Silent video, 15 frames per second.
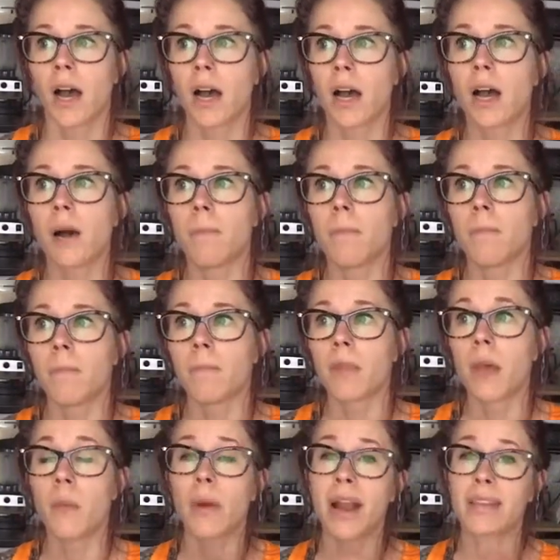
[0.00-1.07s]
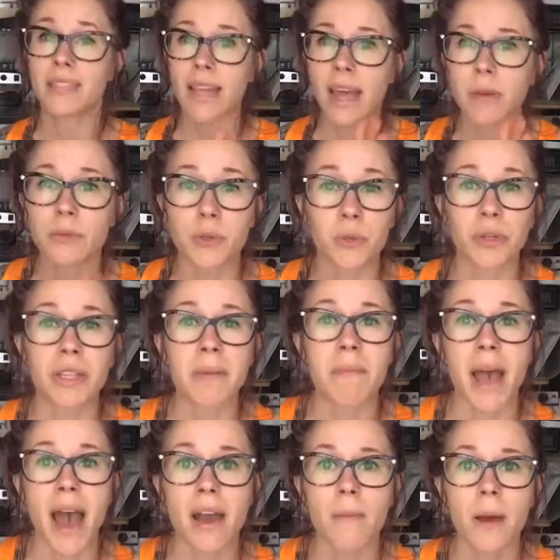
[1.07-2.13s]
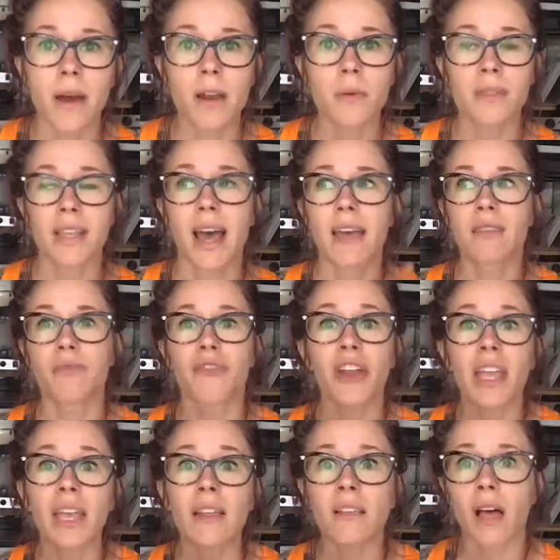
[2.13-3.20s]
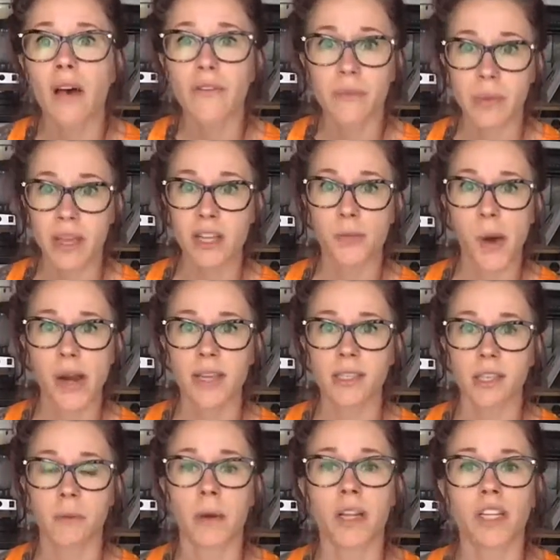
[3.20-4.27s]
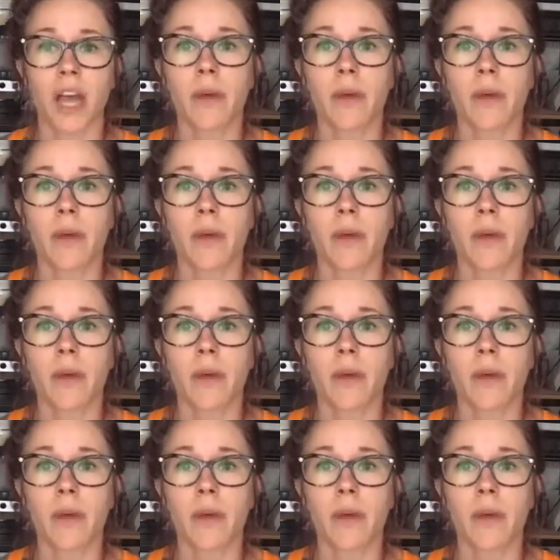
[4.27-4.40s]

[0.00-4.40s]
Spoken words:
And when I say I was really bad about it, was that I freaking loved Beachbody so much,